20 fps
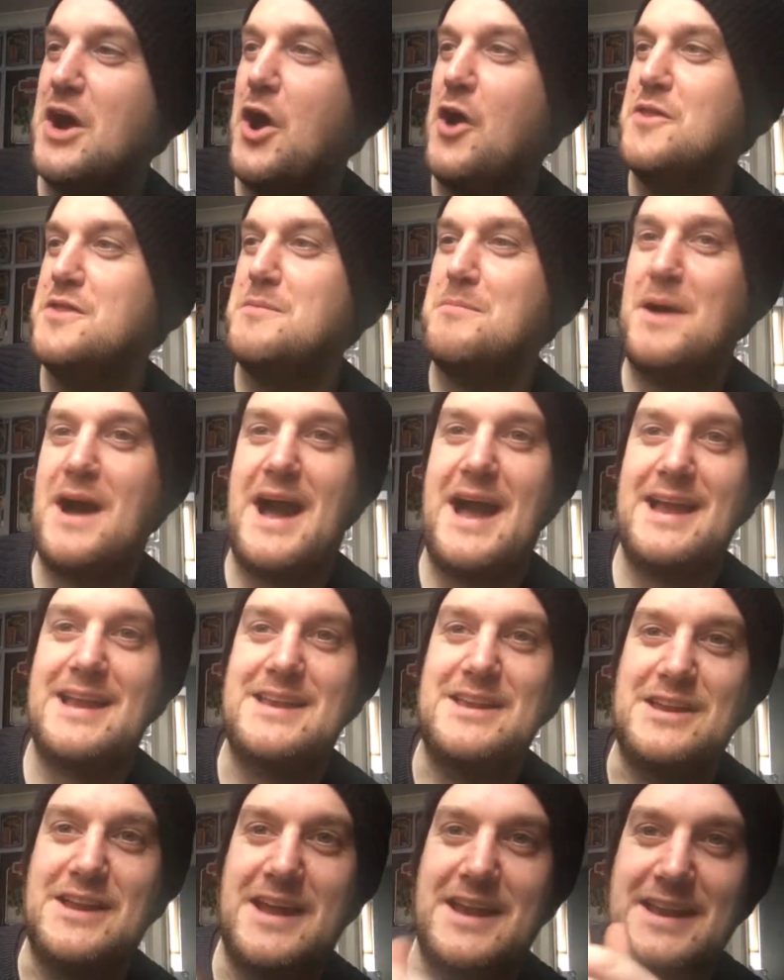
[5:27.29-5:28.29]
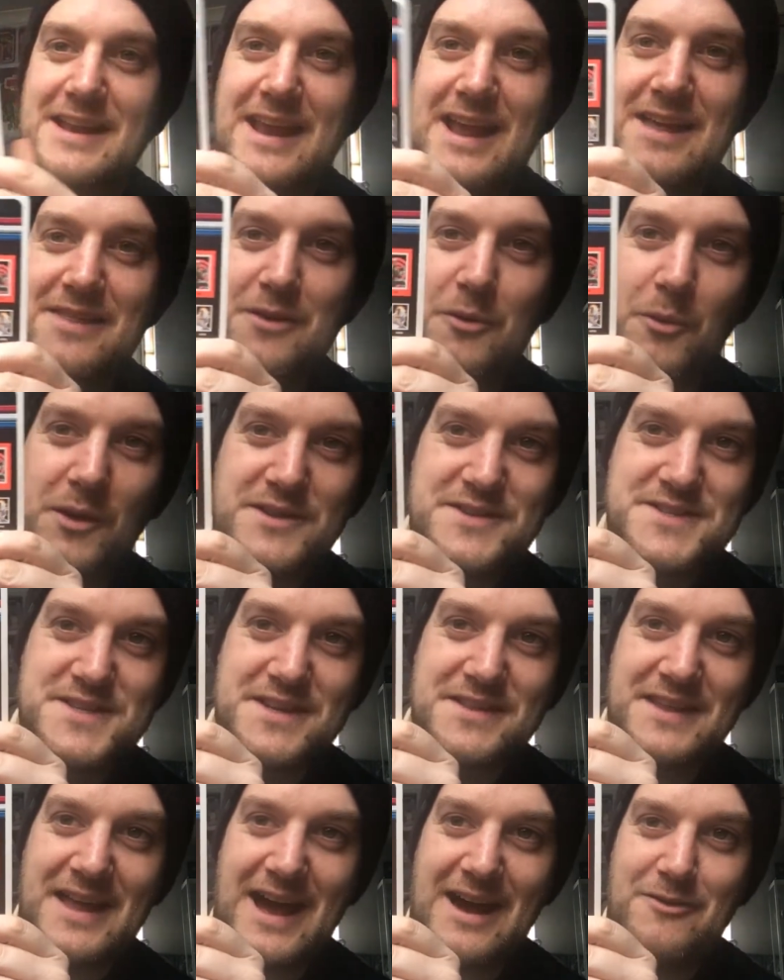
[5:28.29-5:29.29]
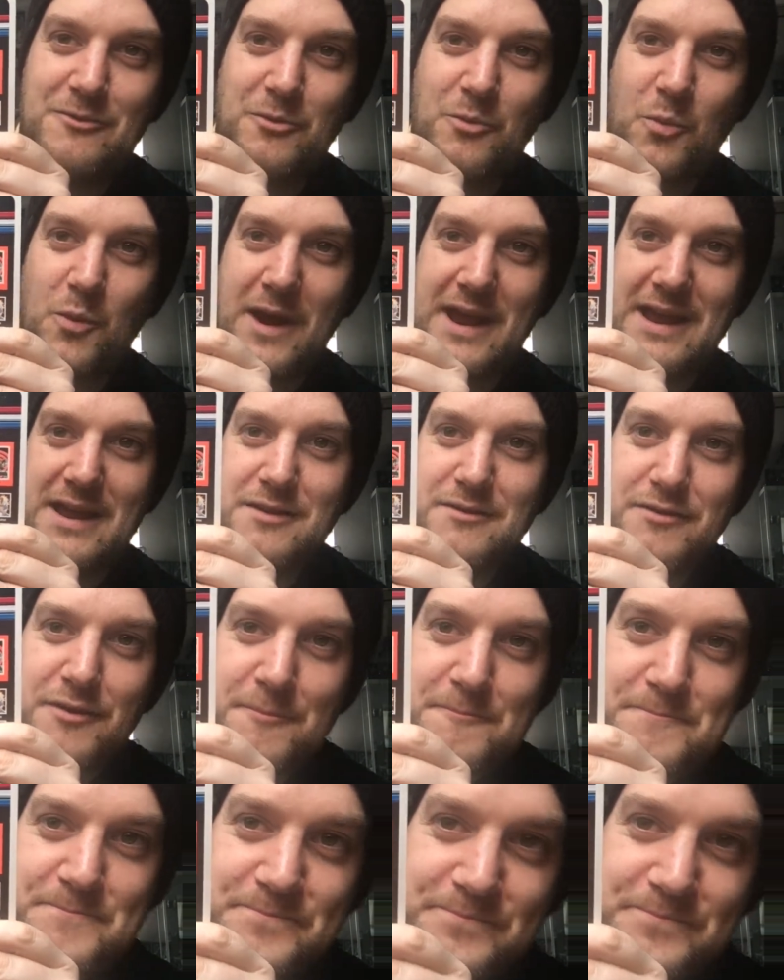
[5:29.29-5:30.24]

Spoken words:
On the back, you kind of get the ones in that wave.